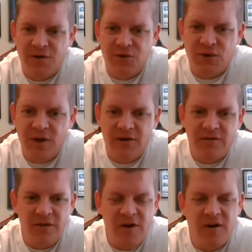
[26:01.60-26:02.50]
our short
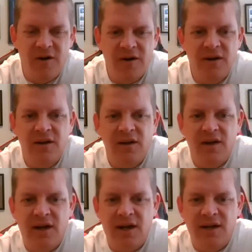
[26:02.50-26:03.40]
interview here,
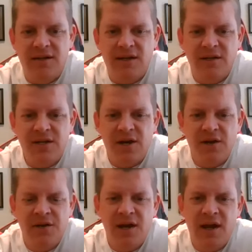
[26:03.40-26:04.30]
uh, tell us how
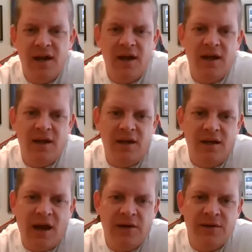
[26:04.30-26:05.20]
did
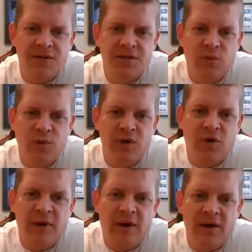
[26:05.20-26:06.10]
how does someone
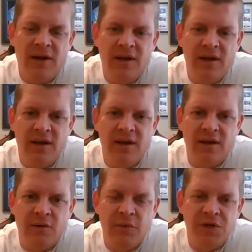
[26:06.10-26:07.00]
go about getting
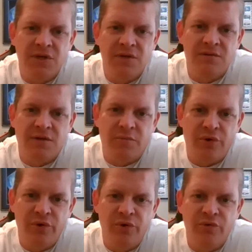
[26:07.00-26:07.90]
a commission for a
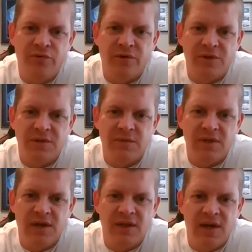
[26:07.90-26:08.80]
proof or something
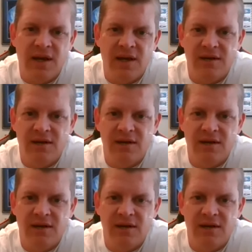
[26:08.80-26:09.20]
like that?